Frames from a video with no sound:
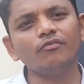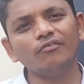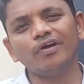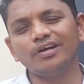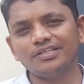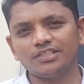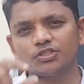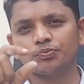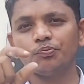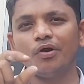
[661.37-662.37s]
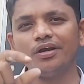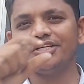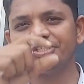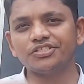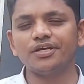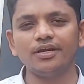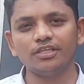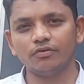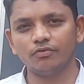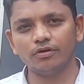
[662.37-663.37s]
what is the smallest cell
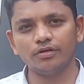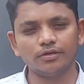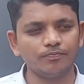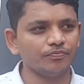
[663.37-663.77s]
in the world.